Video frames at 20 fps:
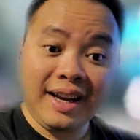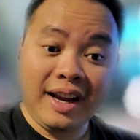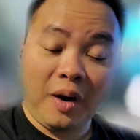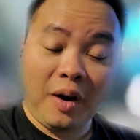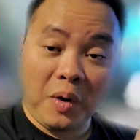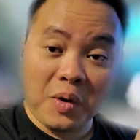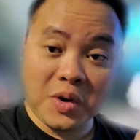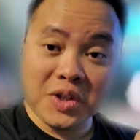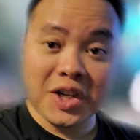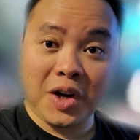
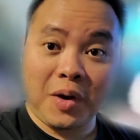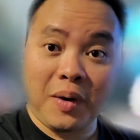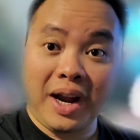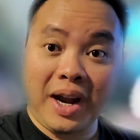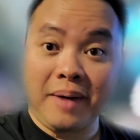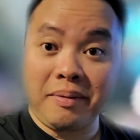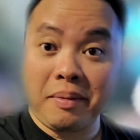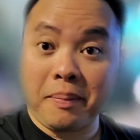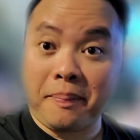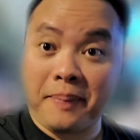Also, I
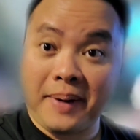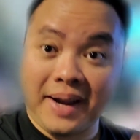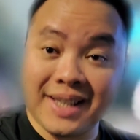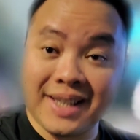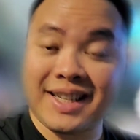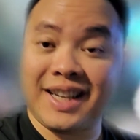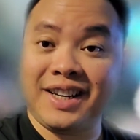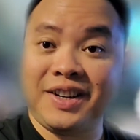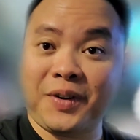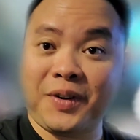have a
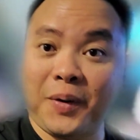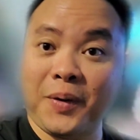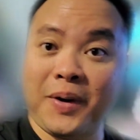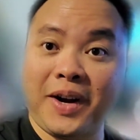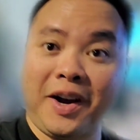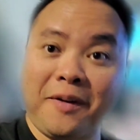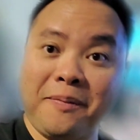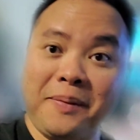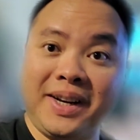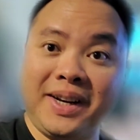pest control
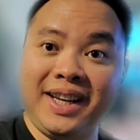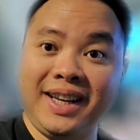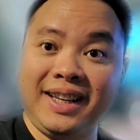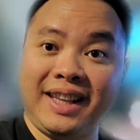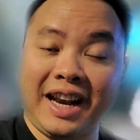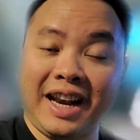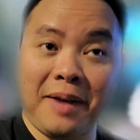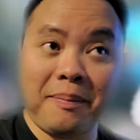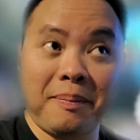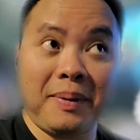company
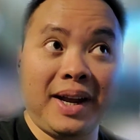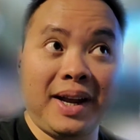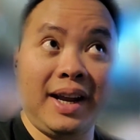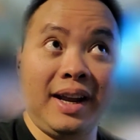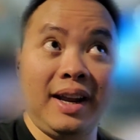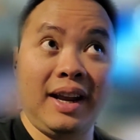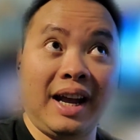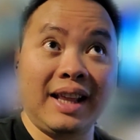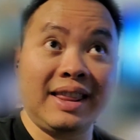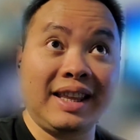that I
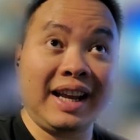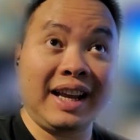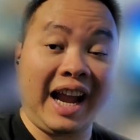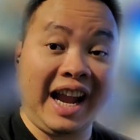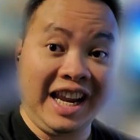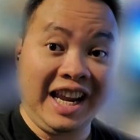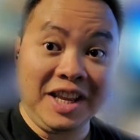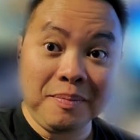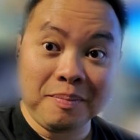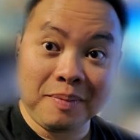pay, I think,
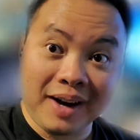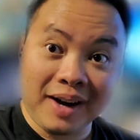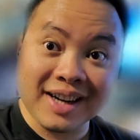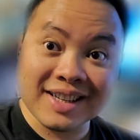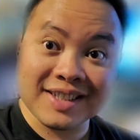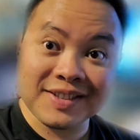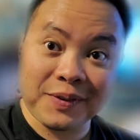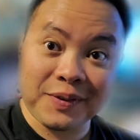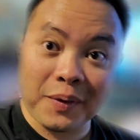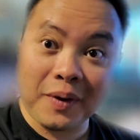
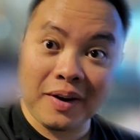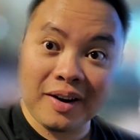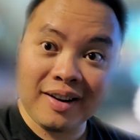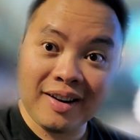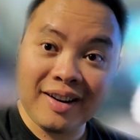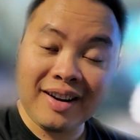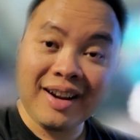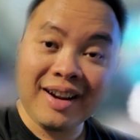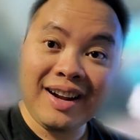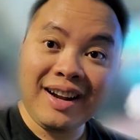$80 for
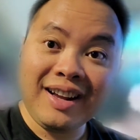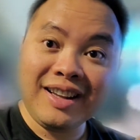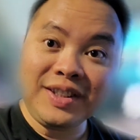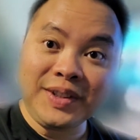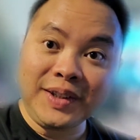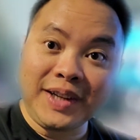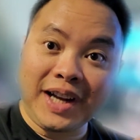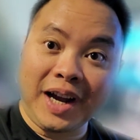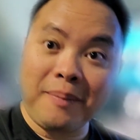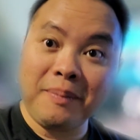
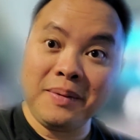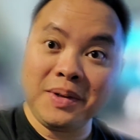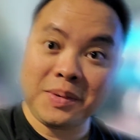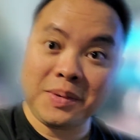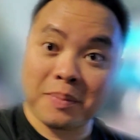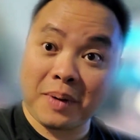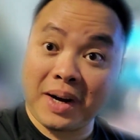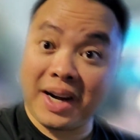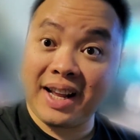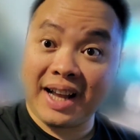to come and
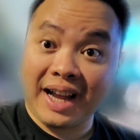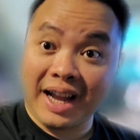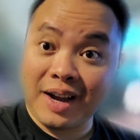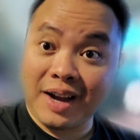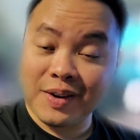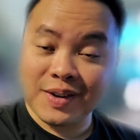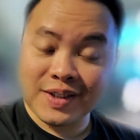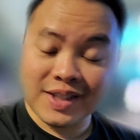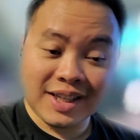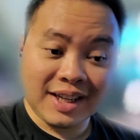spray the
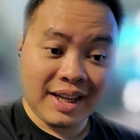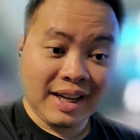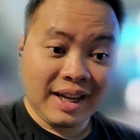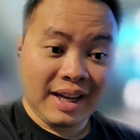house.